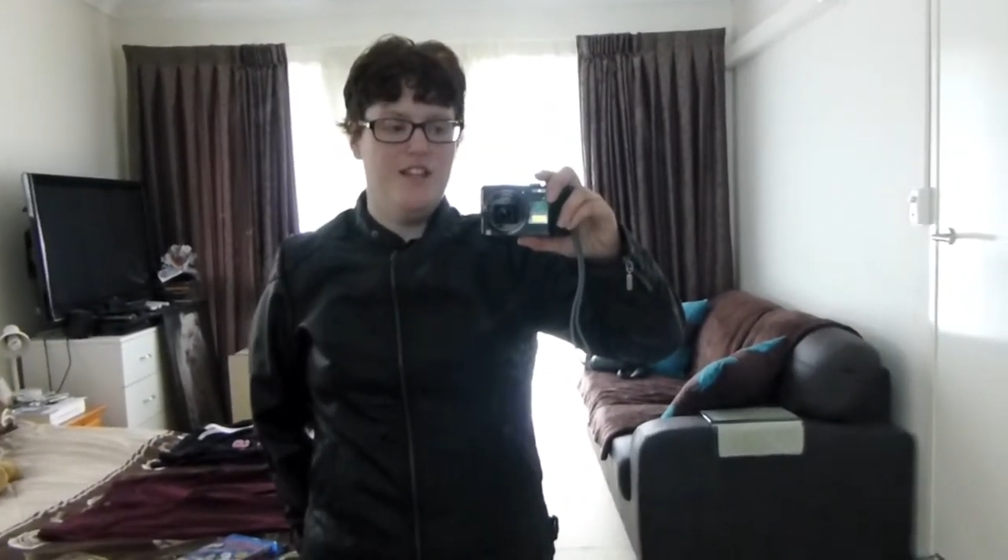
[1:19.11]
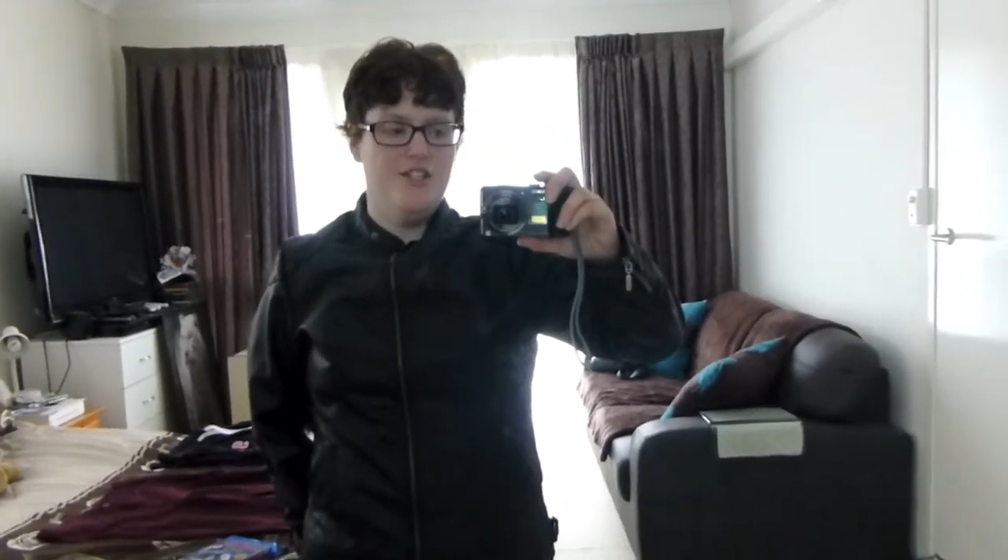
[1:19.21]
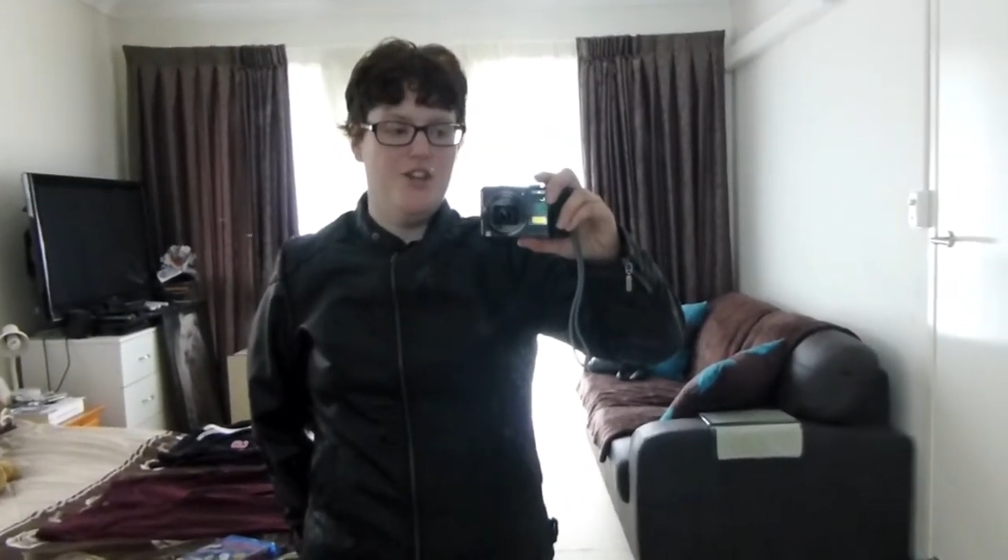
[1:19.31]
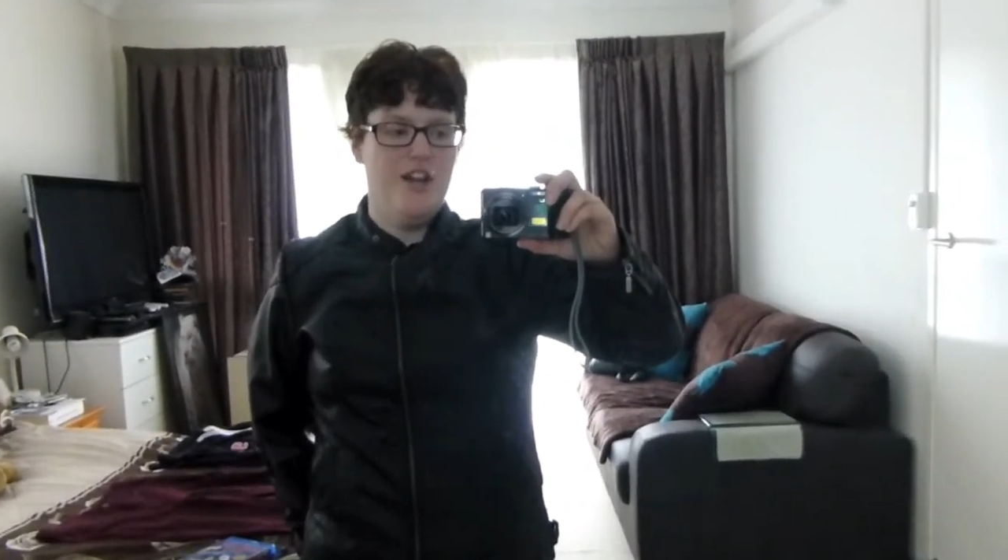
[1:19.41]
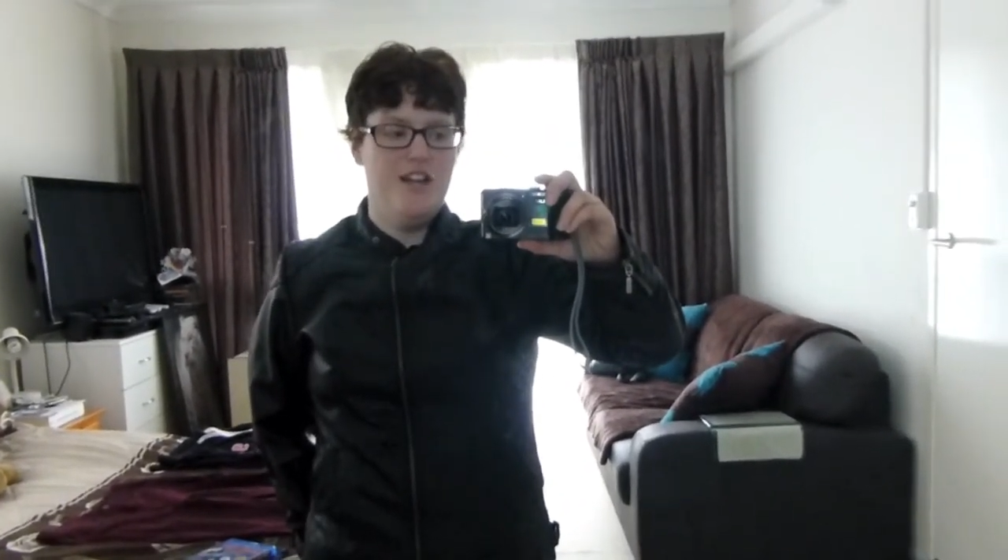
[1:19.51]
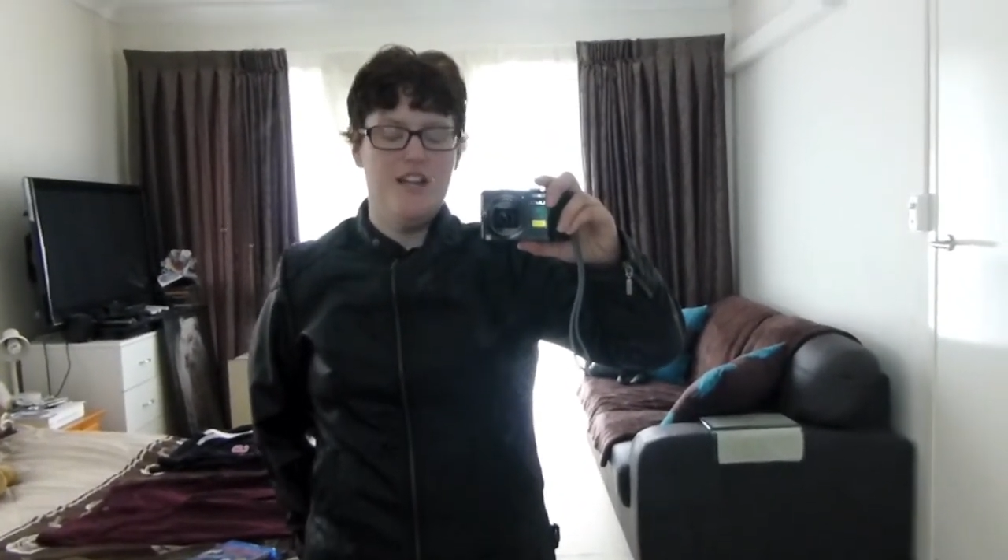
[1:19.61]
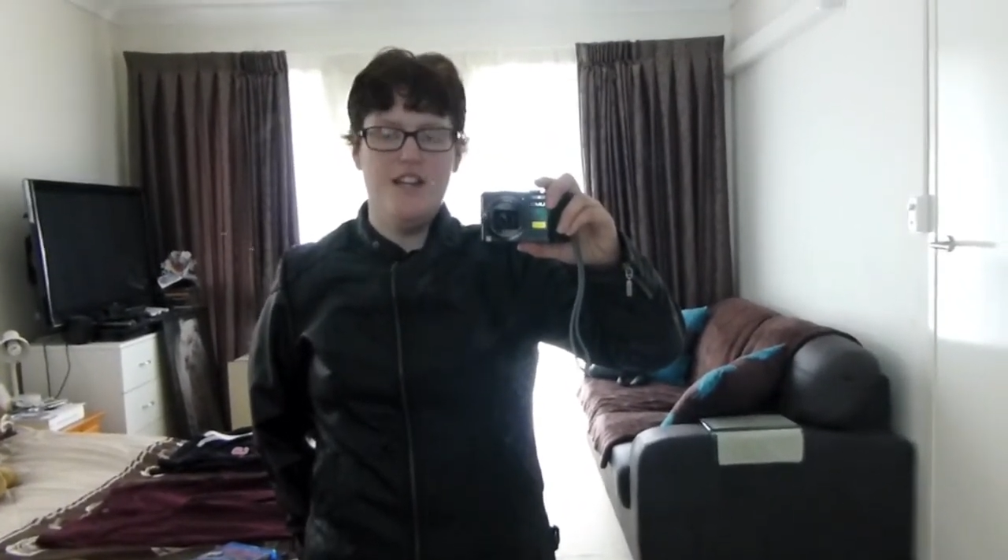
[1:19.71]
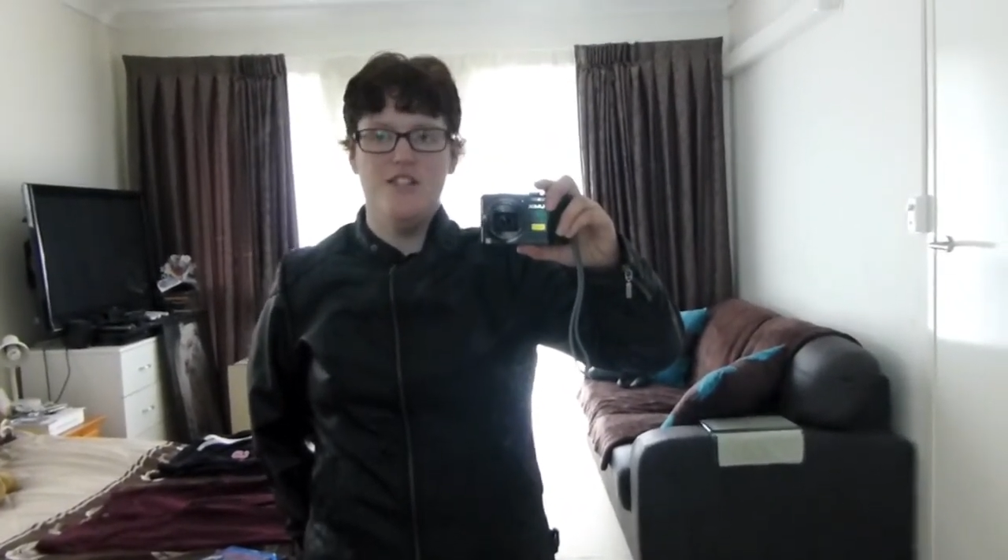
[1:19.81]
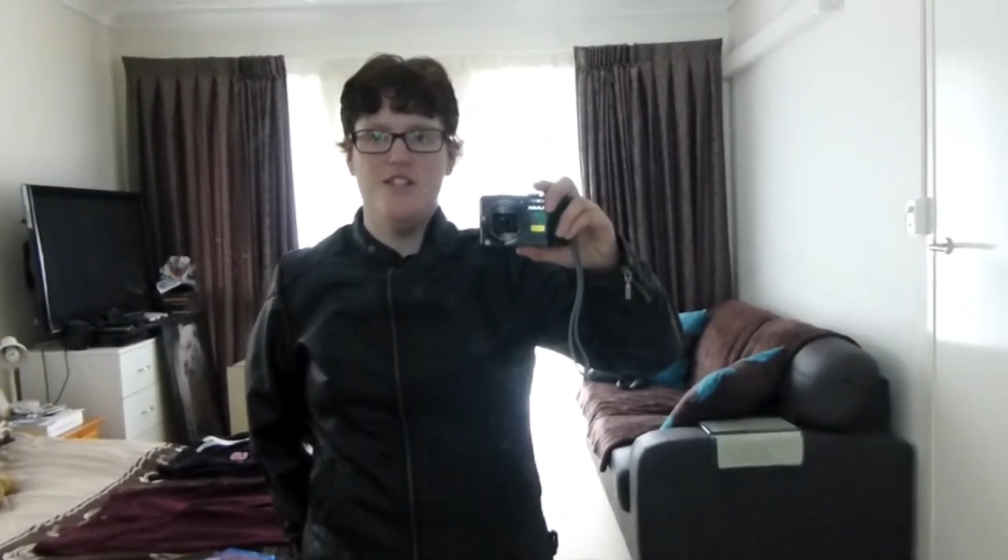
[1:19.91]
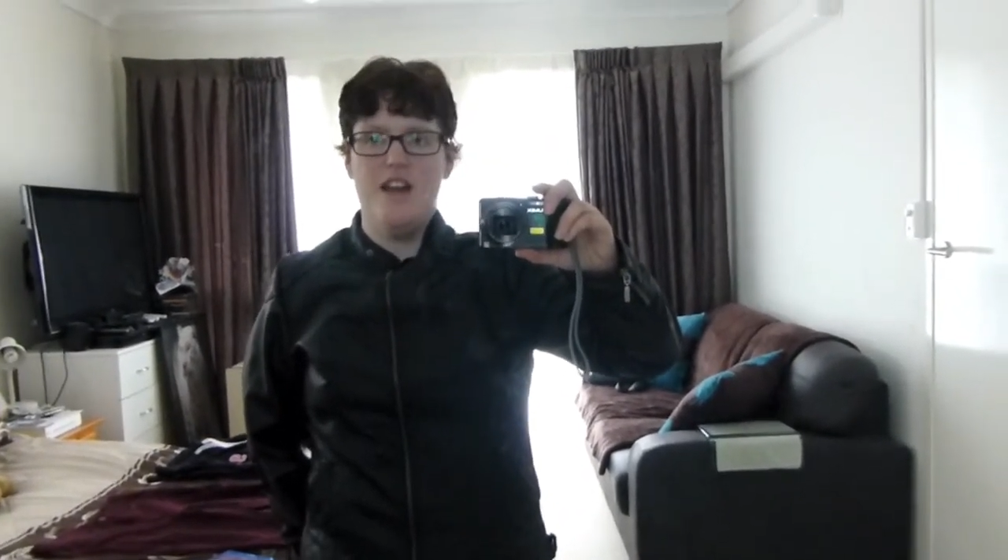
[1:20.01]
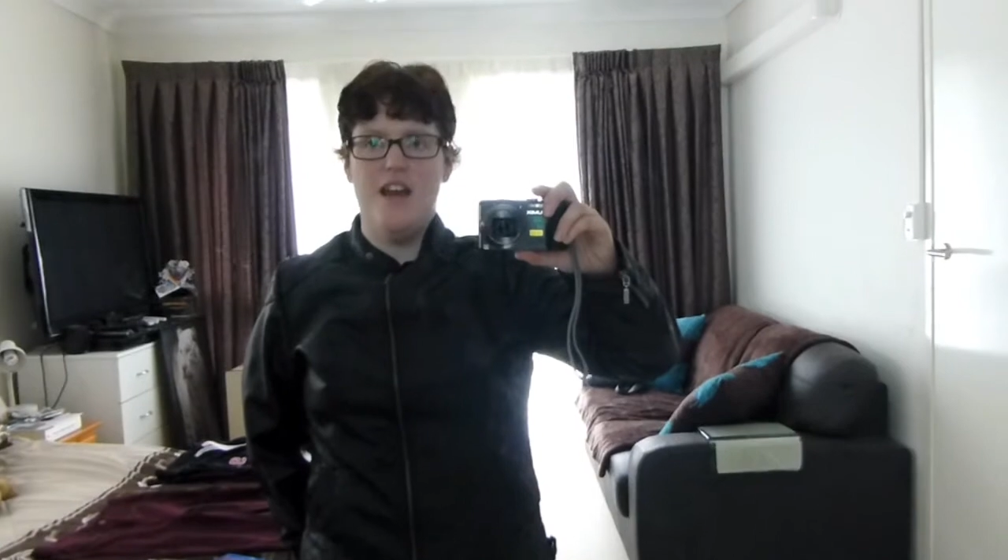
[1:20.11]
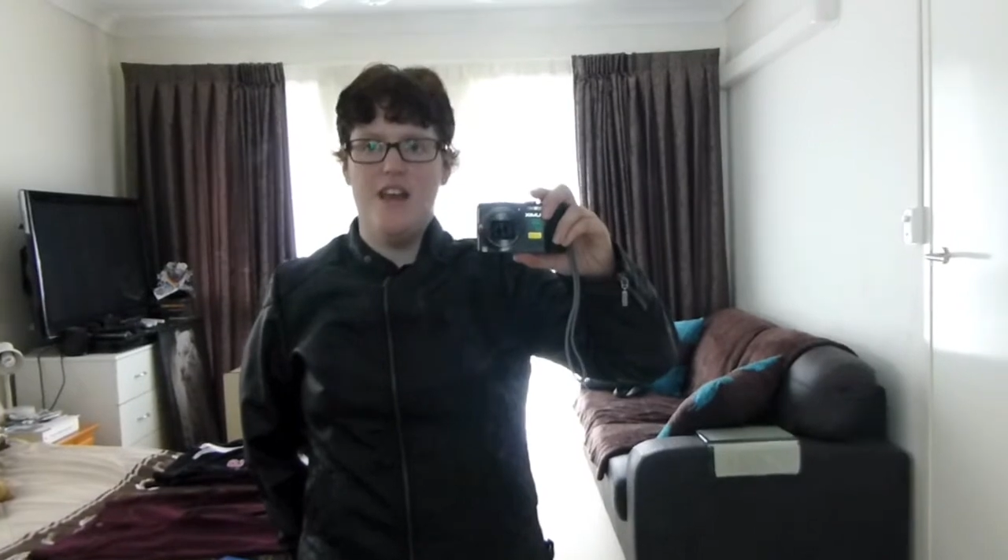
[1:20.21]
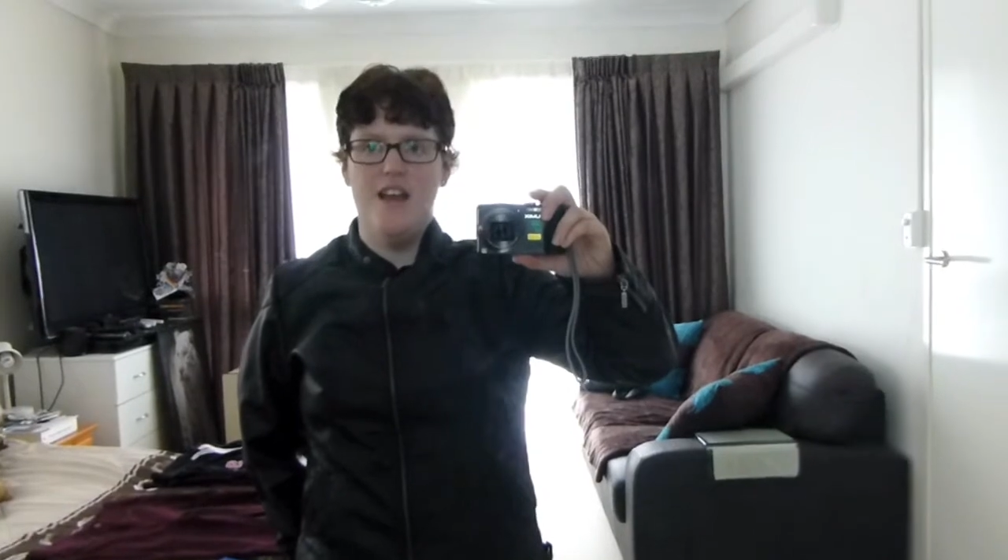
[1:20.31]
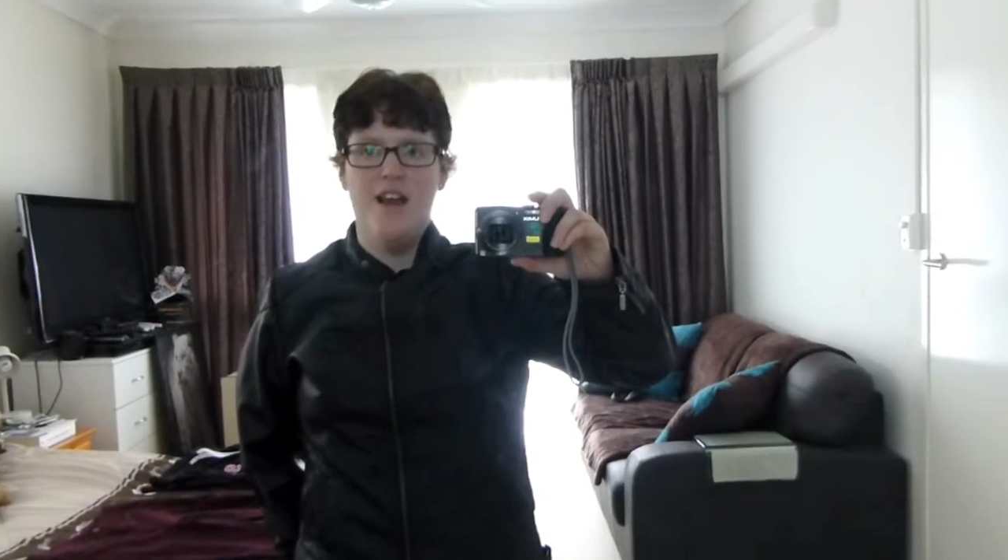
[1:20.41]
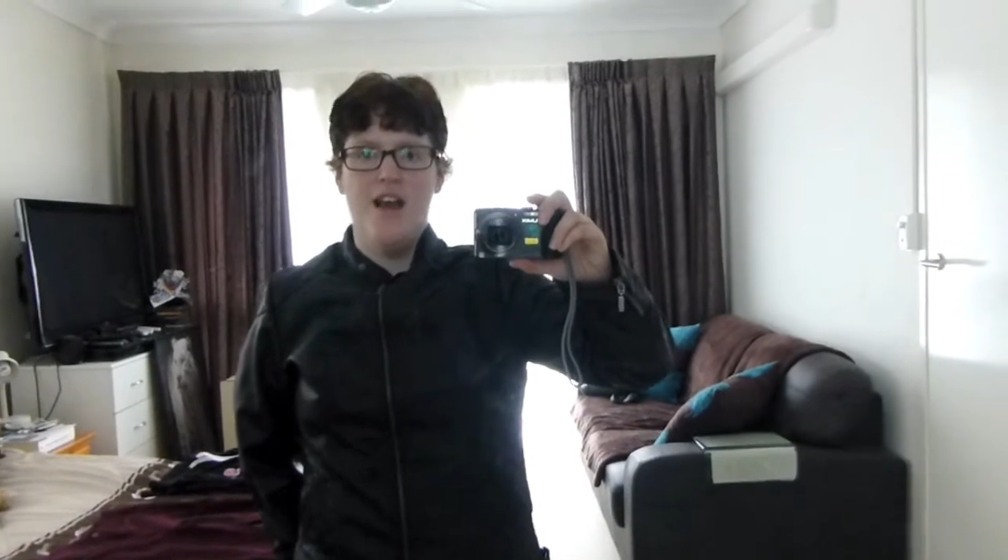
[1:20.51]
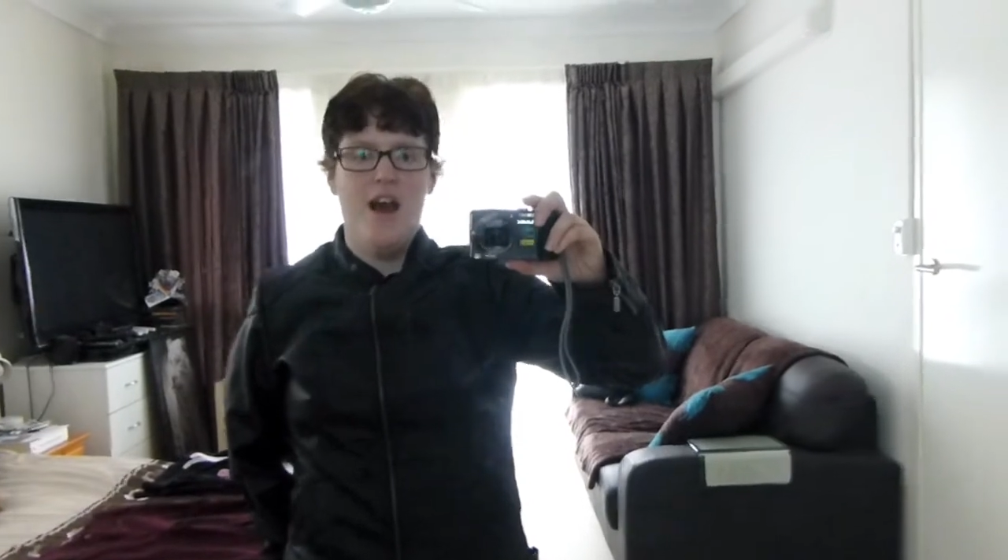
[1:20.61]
excited yesterday.